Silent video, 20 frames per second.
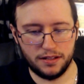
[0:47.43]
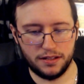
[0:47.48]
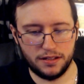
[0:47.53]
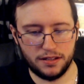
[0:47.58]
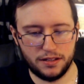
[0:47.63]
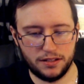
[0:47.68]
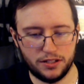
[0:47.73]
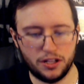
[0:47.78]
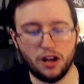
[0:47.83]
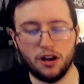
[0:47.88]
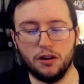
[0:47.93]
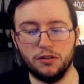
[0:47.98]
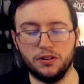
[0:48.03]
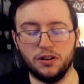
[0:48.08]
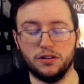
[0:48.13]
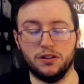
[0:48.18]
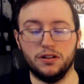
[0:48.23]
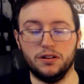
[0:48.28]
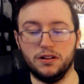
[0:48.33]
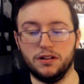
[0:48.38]
No.
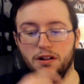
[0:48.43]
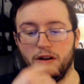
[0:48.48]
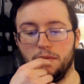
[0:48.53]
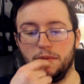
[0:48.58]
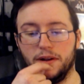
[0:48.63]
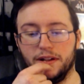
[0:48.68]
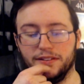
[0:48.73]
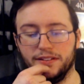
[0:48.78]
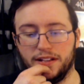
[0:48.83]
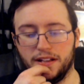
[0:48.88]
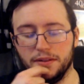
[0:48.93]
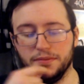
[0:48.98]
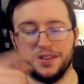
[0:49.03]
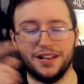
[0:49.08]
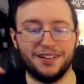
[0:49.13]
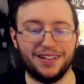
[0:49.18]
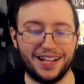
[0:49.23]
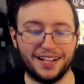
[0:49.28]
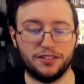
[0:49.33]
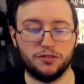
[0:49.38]
Because it comes
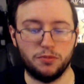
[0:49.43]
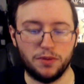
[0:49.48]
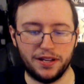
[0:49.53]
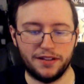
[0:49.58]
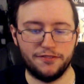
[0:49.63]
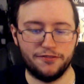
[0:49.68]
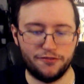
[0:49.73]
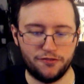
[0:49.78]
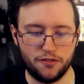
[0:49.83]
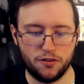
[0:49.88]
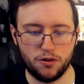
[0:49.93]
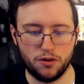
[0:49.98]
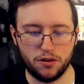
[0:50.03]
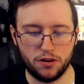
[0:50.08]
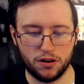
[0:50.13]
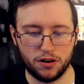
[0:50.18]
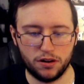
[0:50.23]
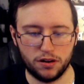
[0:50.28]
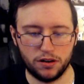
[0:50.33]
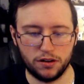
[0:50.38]
out next week
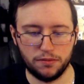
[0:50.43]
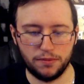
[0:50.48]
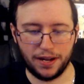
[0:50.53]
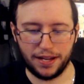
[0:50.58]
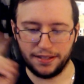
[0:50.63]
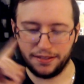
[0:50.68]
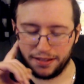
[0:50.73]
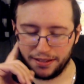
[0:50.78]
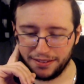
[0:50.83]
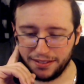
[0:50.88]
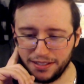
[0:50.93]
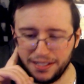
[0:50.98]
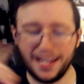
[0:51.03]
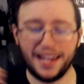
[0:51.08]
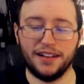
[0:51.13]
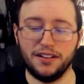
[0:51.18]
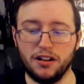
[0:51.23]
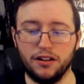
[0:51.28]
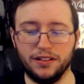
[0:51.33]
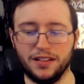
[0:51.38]
for... Wait, does it? Yeah,
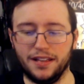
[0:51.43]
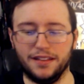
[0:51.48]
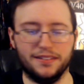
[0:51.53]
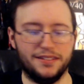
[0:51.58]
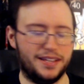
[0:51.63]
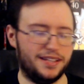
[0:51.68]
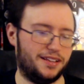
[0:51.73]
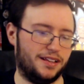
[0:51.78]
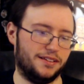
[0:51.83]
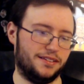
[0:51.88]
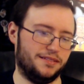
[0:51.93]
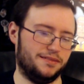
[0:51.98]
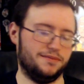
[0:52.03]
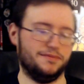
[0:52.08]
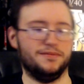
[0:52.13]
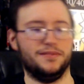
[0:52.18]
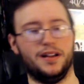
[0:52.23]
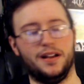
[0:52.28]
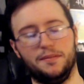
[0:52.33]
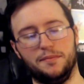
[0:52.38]
no, it does. It does.
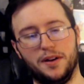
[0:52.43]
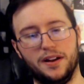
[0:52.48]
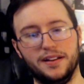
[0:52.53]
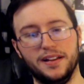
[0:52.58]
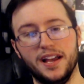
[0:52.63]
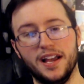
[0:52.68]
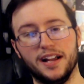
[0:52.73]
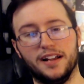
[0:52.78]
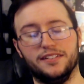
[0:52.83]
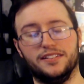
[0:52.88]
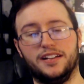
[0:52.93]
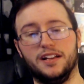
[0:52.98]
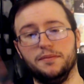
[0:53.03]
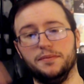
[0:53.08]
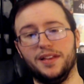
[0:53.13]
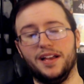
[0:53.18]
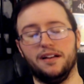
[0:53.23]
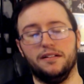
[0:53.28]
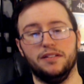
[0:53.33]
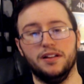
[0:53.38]
I'm right. Because it comes
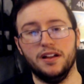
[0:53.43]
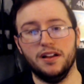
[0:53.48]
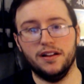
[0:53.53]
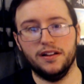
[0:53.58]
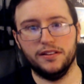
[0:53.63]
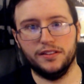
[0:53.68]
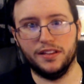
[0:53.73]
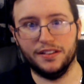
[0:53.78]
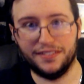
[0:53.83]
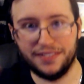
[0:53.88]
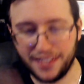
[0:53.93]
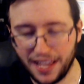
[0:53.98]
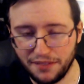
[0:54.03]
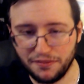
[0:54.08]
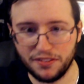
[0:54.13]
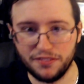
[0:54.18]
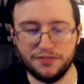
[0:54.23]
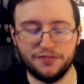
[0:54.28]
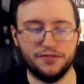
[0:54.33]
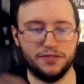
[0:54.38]
out the
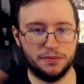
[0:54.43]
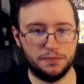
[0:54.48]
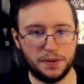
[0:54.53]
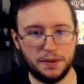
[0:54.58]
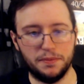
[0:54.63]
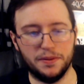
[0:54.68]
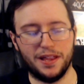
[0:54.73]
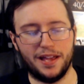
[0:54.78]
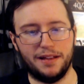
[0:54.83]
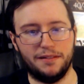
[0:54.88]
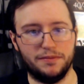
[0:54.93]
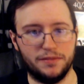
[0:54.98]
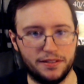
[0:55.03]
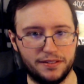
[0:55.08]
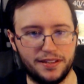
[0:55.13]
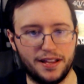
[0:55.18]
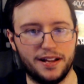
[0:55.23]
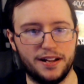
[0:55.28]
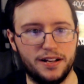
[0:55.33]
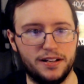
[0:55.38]
7th for people that
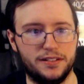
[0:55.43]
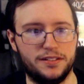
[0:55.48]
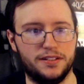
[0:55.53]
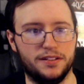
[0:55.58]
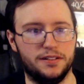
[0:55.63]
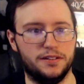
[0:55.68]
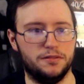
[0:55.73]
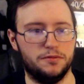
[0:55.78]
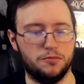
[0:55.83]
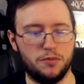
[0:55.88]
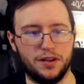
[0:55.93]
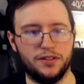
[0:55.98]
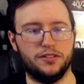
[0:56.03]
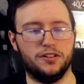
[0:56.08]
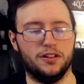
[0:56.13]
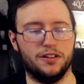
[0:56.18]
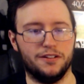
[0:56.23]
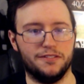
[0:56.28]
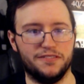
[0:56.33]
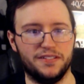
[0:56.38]
decided to waste
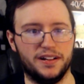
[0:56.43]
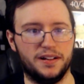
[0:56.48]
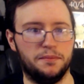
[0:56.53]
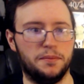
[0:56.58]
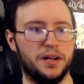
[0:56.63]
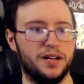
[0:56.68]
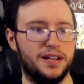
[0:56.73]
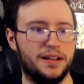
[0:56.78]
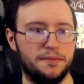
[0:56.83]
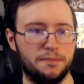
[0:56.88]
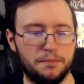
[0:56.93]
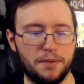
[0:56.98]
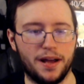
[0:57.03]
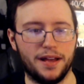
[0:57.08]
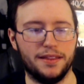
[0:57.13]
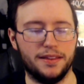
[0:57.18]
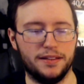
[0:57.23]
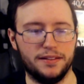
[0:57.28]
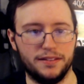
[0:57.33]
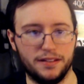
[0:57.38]
all their fucking money and buy
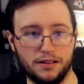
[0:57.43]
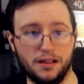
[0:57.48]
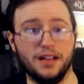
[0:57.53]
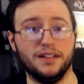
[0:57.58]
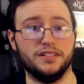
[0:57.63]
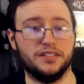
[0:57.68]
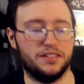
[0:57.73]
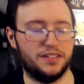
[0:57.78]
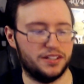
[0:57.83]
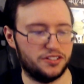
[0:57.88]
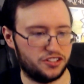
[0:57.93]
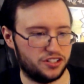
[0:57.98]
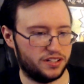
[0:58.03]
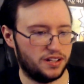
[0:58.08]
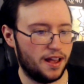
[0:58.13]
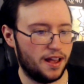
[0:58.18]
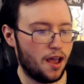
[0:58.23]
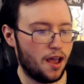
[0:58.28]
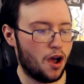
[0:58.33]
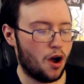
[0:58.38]
the deluxe edition.
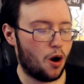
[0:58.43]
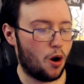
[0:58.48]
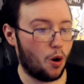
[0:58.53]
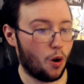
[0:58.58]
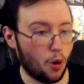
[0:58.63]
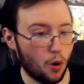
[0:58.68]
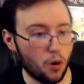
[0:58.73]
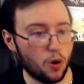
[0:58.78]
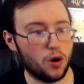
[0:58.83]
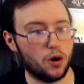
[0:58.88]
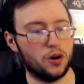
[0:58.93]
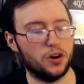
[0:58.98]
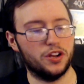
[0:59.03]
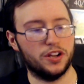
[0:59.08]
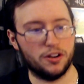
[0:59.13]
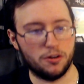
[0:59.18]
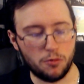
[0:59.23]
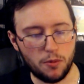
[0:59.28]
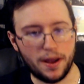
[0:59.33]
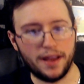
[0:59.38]
Or you
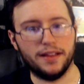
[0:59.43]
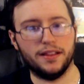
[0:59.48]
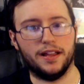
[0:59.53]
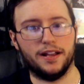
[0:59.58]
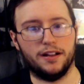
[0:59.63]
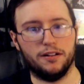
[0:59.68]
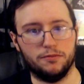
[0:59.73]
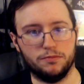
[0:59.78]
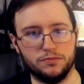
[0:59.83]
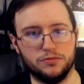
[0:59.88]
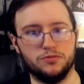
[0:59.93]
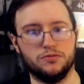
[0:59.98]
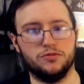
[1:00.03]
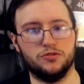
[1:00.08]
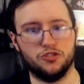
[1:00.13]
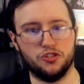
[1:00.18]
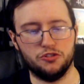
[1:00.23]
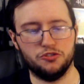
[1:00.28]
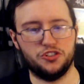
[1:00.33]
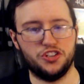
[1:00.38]
could wait like a
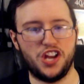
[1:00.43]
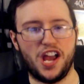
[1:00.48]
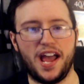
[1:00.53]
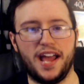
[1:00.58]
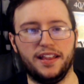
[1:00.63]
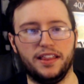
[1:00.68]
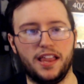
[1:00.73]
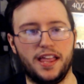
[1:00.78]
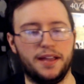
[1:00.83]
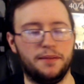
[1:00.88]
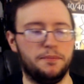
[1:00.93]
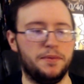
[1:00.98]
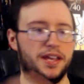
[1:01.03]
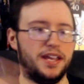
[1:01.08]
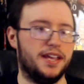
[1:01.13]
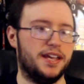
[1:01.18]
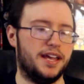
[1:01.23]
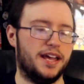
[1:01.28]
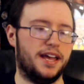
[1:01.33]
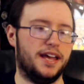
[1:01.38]
true Chad like
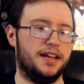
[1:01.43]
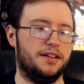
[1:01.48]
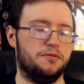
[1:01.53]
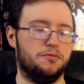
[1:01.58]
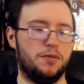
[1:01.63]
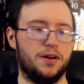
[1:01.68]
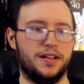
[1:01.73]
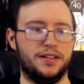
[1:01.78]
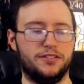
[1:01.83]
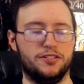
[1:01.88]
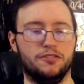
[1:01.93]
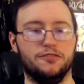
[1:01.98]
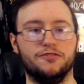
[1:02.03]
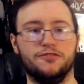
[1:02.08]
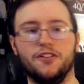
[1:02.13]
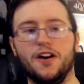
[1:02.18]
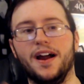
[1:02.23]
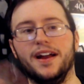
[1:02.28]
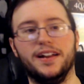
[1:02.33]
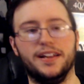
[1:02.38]
me and wait until
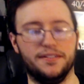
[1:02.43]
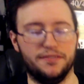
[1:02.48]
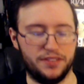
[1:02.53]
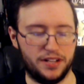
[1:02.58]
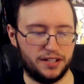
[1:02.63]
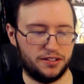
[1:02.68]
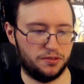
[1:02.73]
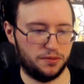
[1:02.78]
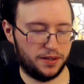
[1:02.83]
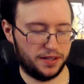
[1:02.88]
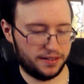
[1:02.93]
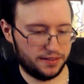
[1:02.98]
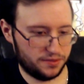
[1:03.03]
Friday of next week.